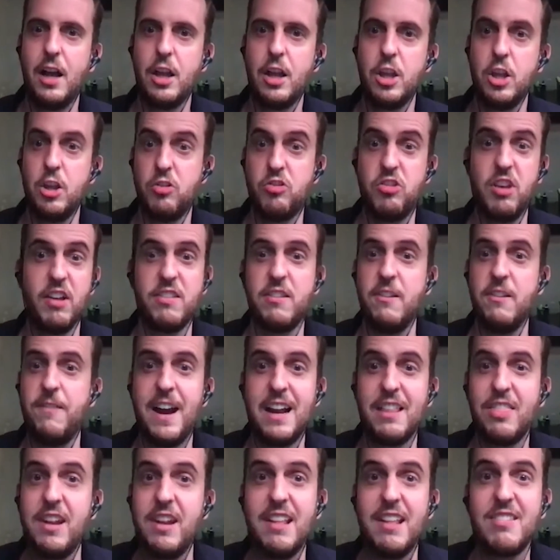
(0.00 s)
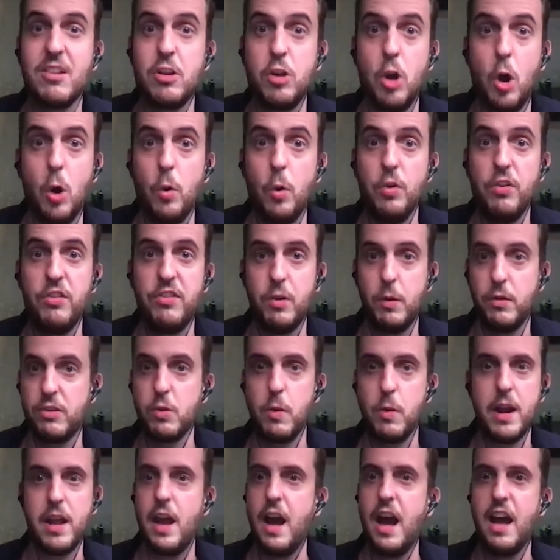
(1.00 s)
just the fact that it's gold. So it's quite a
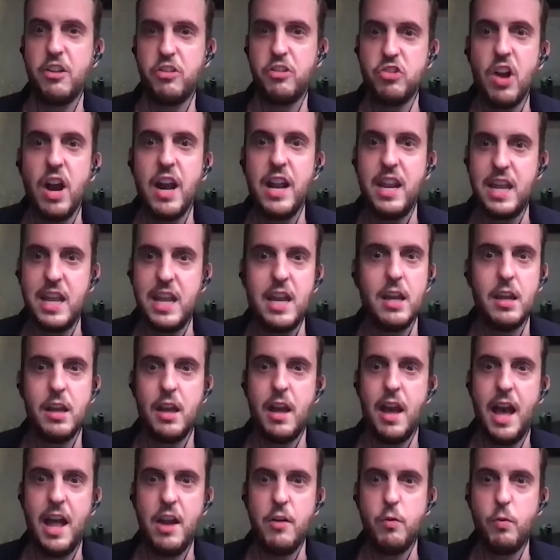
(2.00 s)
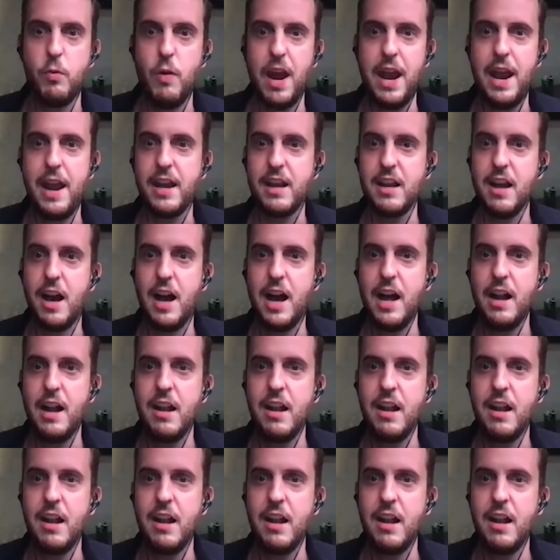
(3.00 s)
shiny and rare card.